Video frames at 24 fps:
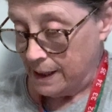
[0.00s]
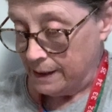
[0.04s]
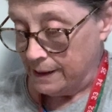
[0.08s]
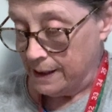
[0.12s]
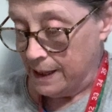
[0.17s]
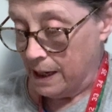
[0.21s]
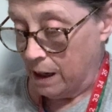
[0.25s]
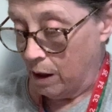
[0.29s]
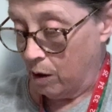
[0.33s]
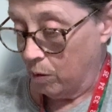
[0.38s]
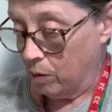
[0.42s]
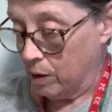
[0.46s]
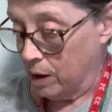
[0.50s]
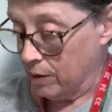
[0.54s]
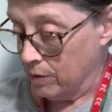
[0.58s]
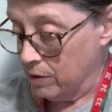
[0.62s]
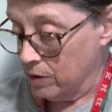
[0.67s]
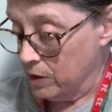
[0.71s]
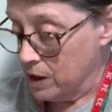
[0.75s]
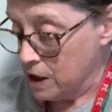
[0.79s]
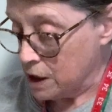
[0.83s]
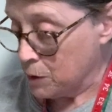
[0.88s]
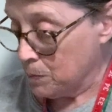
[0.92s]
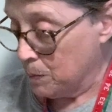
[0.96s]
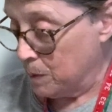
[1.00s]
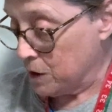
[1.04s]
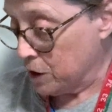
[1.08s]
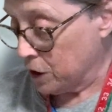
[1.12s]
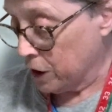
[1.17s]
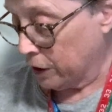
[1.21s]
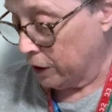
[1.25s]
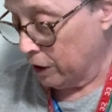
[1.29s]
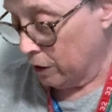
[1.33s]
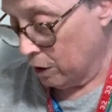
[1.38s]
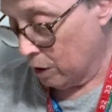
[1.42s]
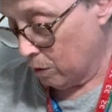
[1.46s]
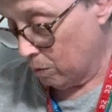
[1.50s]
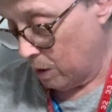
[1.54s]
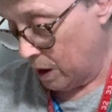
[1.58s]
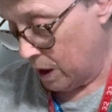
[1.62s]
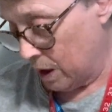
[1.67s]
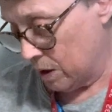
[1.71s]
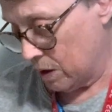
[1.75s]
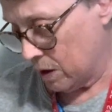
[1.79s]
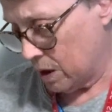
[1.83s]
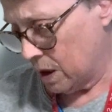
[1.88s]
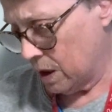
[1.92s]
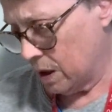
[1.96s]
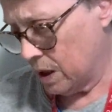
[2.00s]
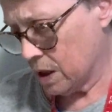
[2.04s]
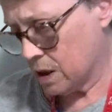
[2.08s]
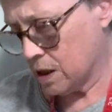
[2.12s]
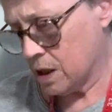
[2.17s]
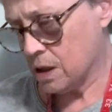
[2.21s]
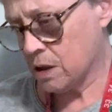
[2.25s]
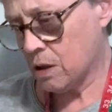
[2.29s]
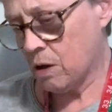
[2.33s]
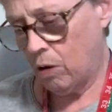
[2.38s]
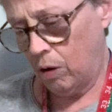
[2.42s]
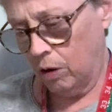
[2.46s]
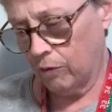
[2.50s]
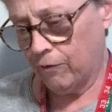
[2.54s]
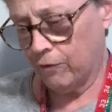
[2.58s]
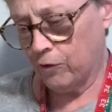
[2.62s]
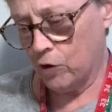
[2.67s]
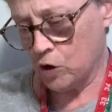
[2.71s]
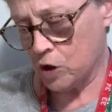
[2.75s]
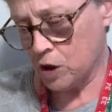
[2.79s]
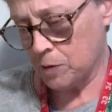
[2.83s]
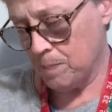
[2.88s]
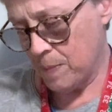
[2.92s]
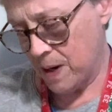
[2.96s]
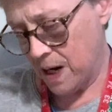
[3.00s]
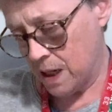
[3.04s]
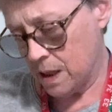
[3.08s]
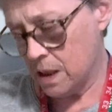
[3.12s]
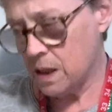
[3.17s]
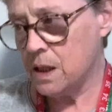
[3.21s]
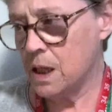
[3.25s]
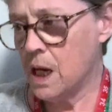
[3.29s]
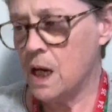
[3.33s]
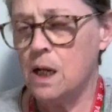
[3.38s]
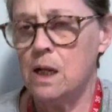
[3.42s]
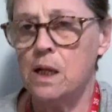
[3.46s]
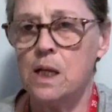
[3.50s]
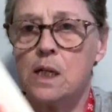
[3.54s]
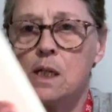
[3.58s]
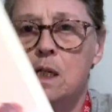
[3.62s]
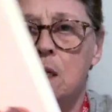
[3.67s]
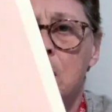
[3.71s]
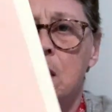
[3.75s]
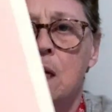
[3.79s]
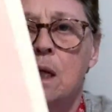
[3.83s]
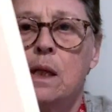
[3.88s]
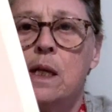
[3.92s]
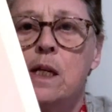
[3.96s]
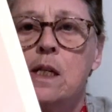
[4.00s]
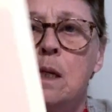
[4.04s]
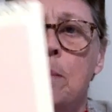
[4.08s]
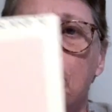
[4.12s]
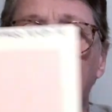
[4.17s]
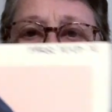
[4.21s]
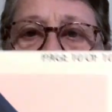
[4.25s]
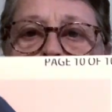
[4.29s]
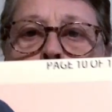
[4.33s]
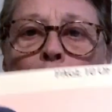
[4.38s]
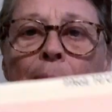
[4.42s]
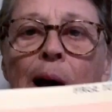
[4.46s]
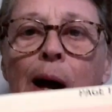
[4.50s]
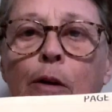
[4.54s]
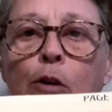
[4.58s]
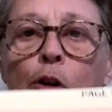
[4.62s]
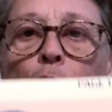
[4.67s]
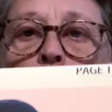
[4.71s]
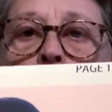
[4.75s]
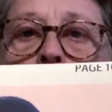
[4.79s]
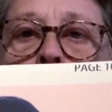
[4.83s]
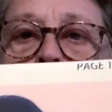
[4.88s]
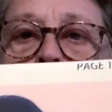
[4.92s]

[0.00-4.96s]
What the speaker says: Now, and this particular one, this is called First Mate, and this is a Lisa Pay pattern.